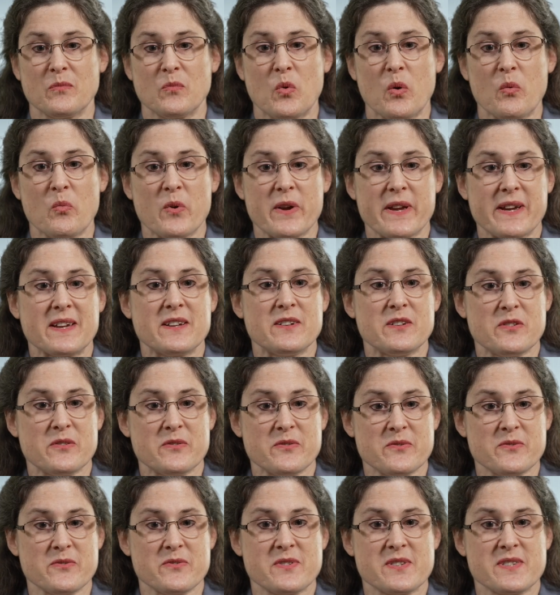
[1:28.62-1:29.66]
when we can
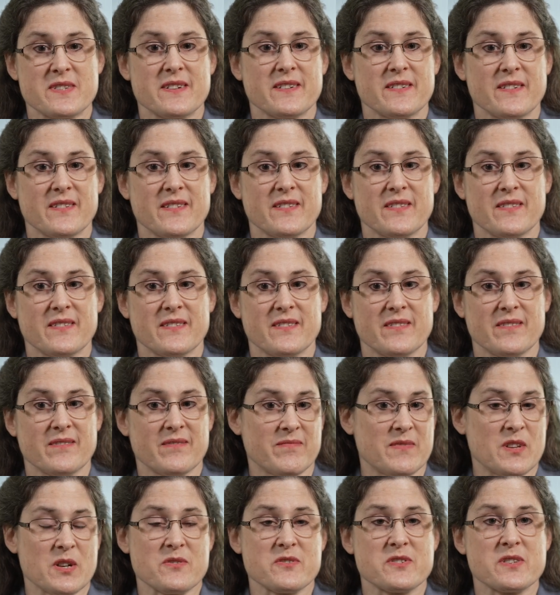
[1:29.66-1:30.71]
use
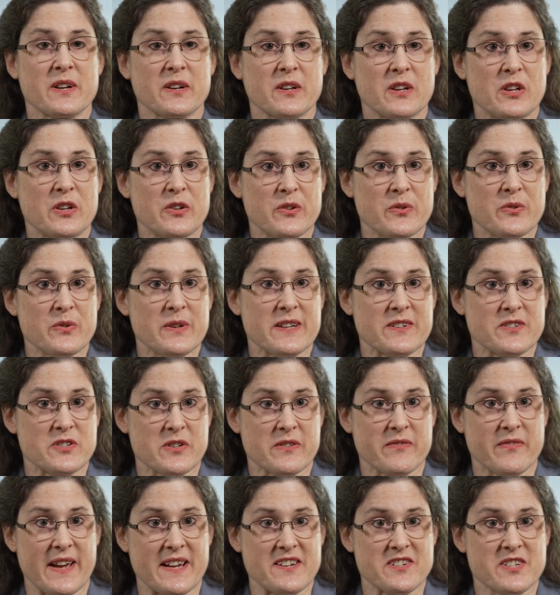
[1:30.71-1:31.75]
those acute
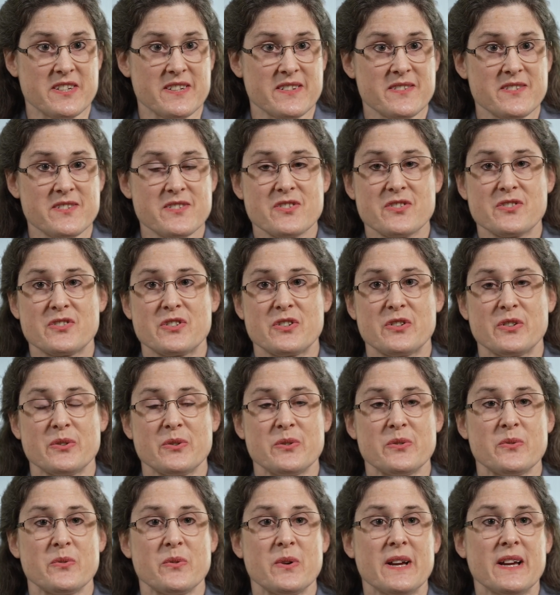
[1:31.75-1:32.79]
interventions
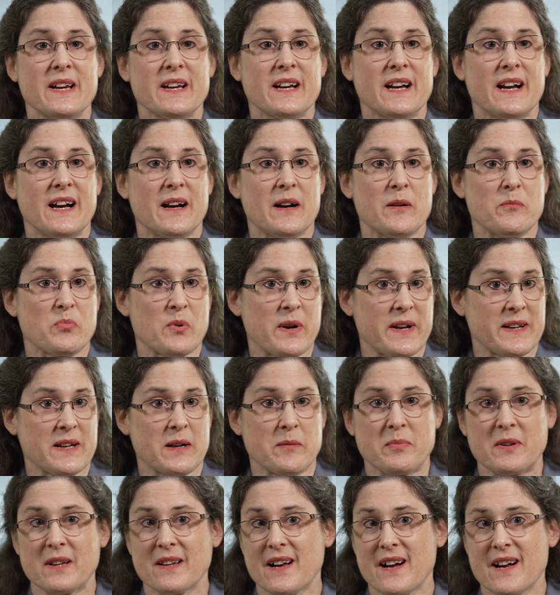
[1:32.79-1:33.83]
to uh, break
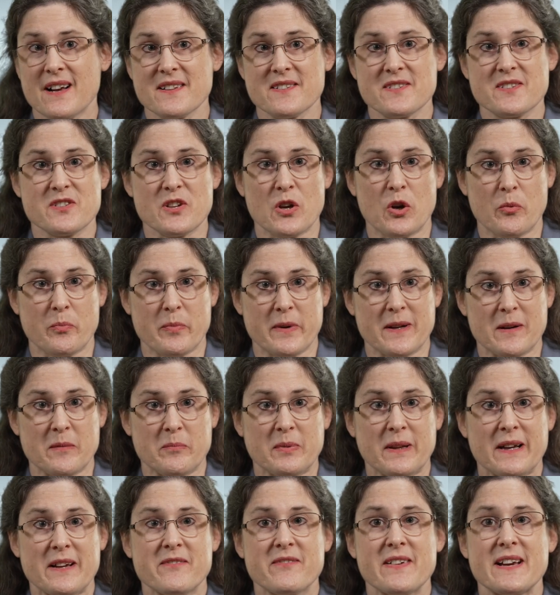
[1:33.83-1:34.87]
up clots, open
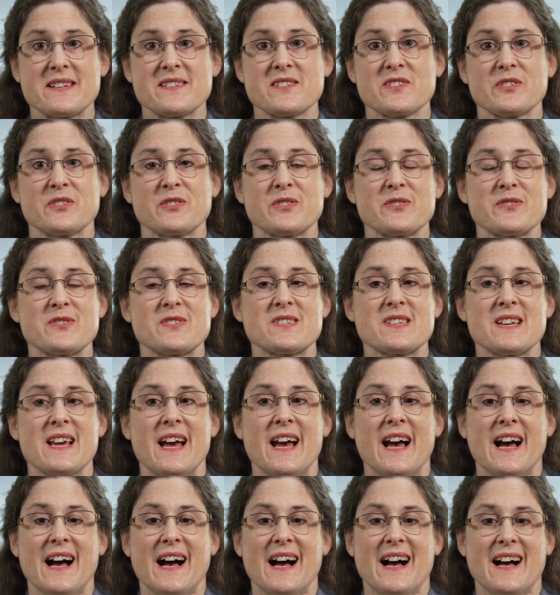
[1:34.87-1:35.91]
up blood vessels,
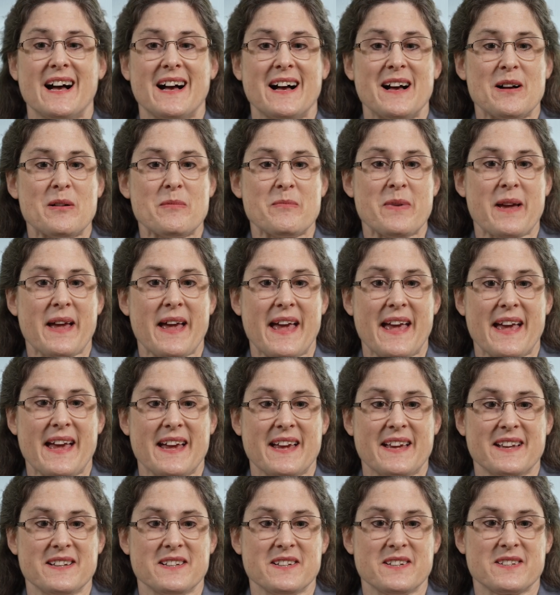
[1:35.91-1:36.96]
um,
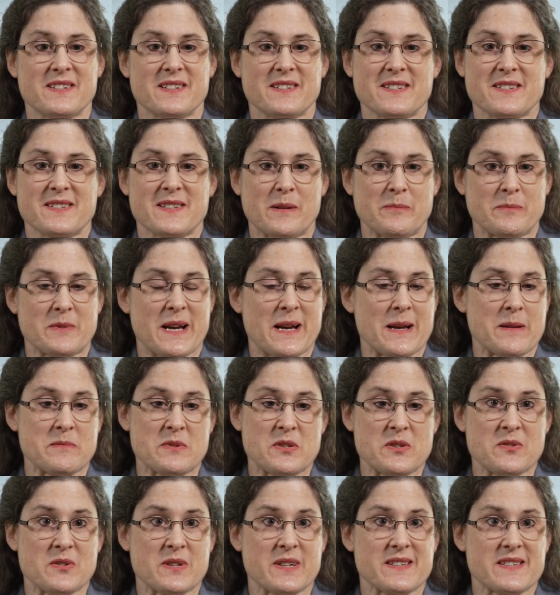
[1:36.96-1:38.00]
and
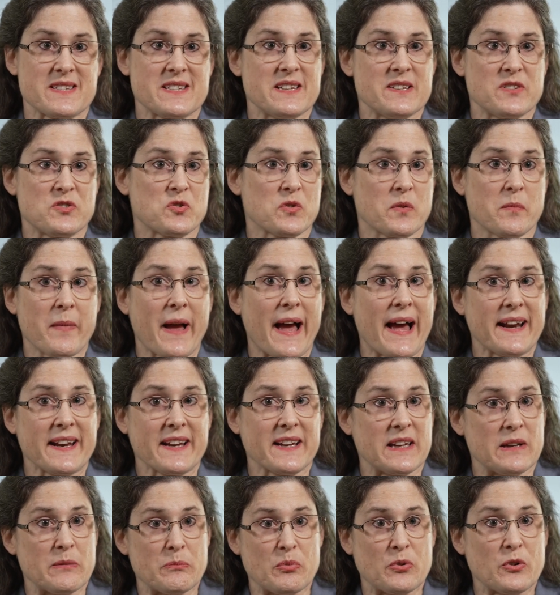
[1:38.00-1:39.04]
sometimes you can see
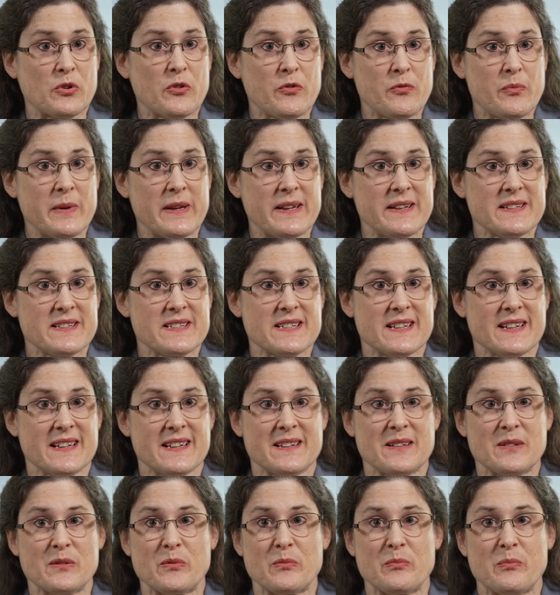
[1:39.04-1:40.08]
dramatic improvement
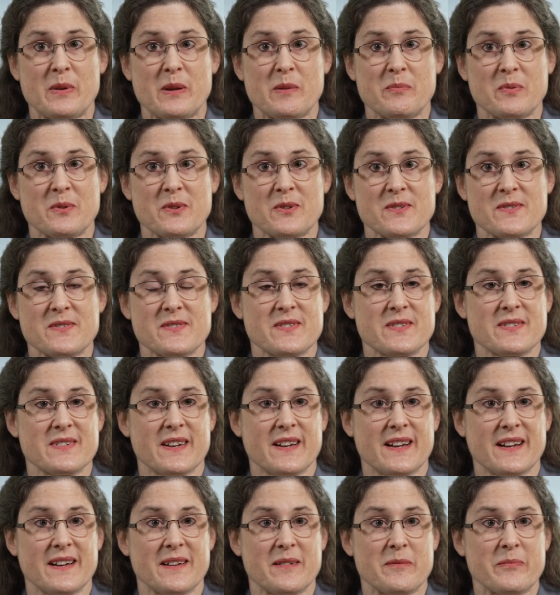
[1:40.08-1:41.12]
in people's,
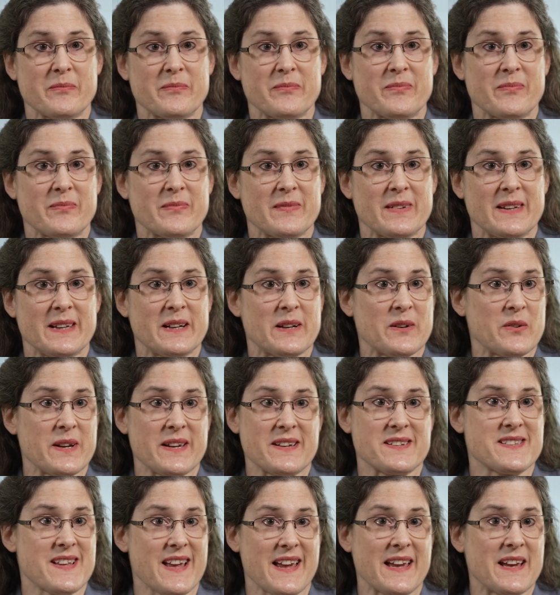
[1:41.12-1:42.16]
um, you know,
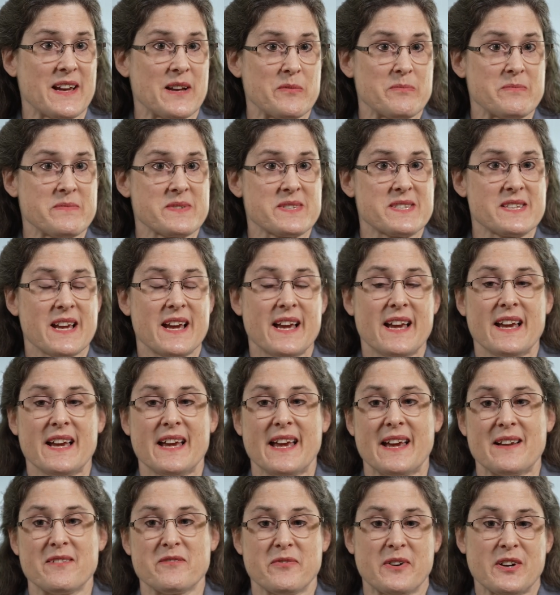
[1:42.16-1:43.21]
exams
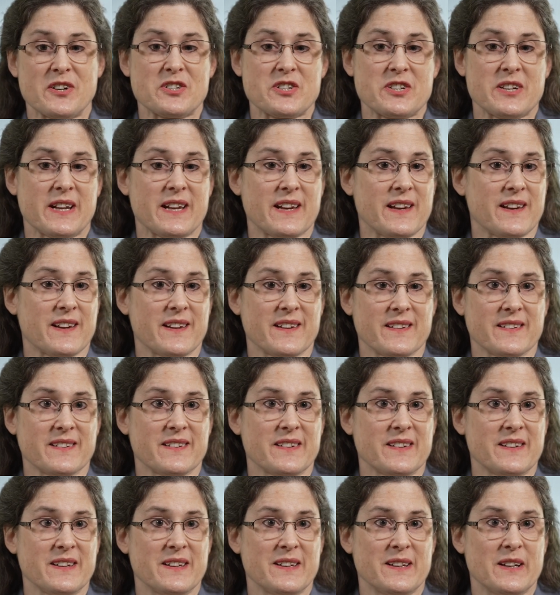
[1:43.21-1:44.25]
and
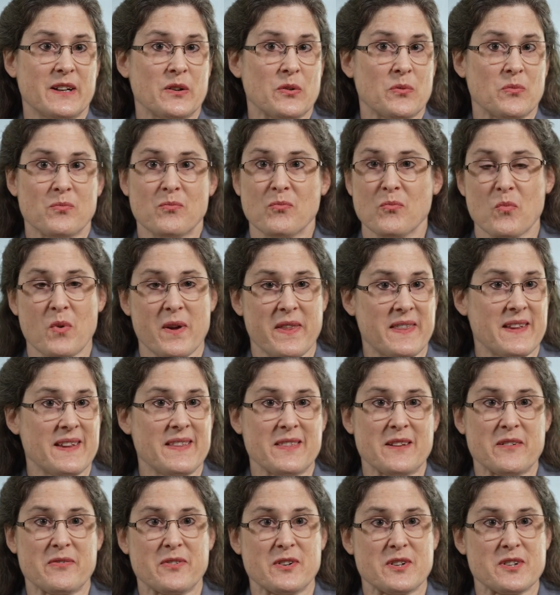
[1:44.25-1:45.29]
functioning, you know,
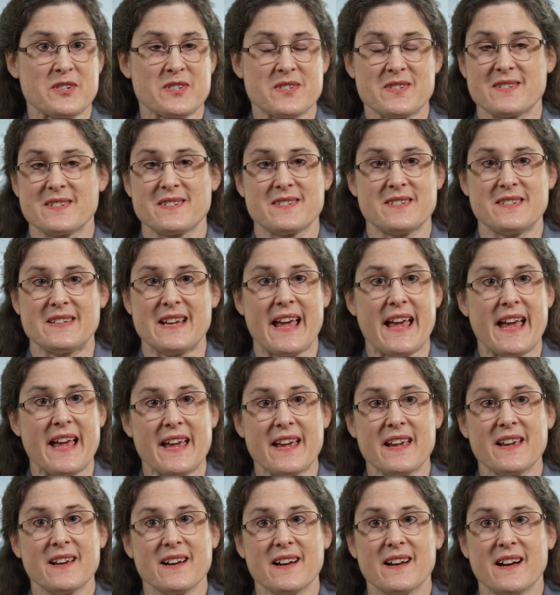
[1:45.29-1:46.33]
within the first
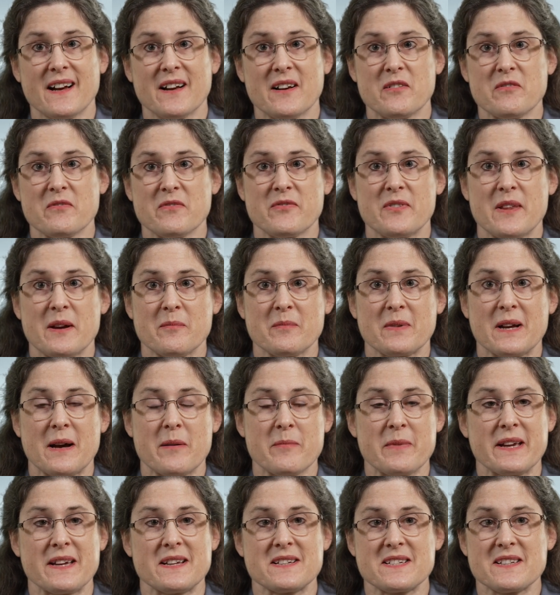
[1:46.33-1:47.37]
day of them
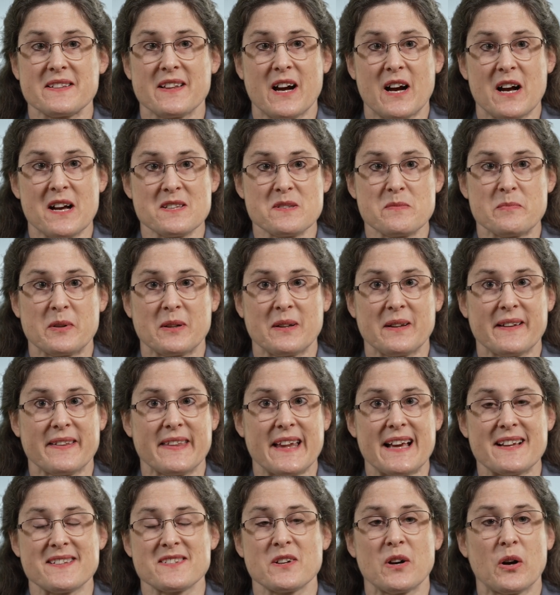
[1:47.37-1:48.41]
coming into the hospital.
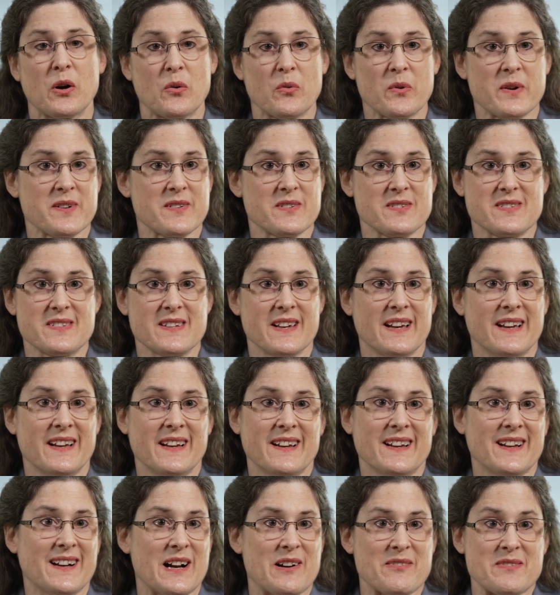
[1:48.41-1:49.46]
And that's always
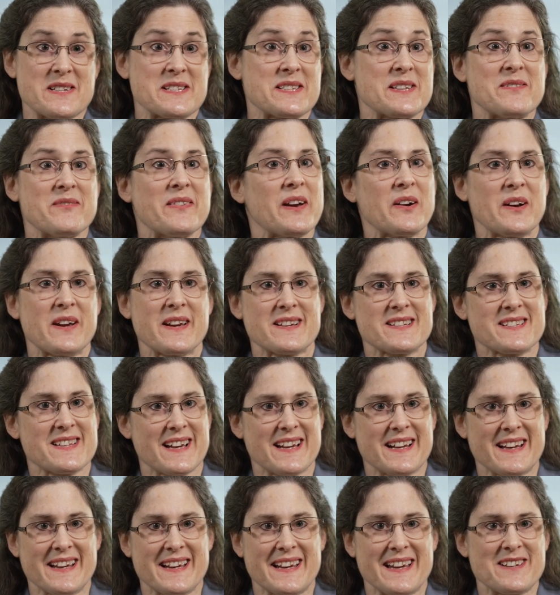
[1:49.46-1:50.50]
obviously very
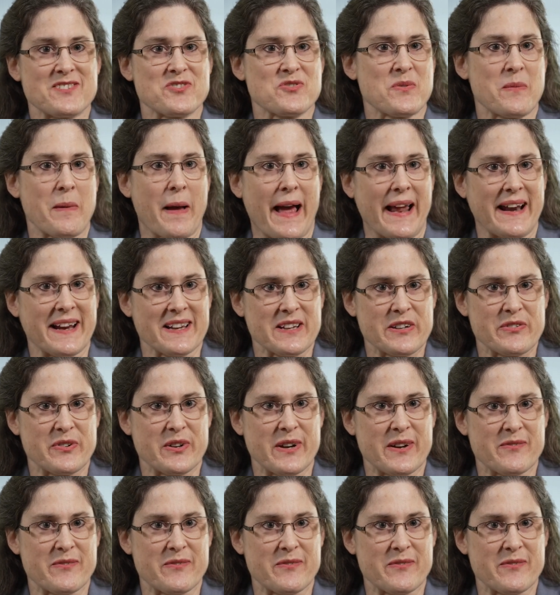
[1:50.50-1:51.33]
exciting and dramatic for